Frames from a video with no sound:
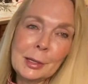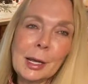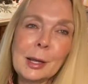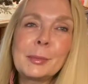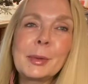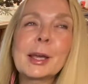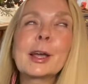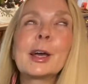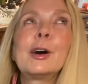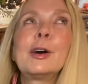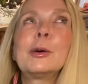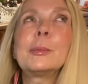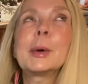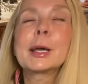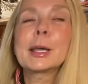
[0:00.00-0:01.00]
I'm like,
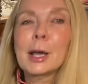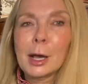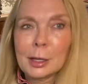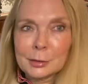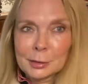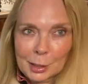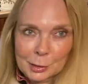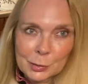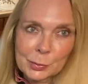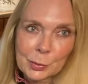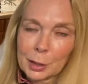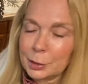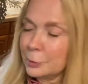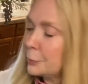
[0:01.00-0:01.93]
oh my God, that's right.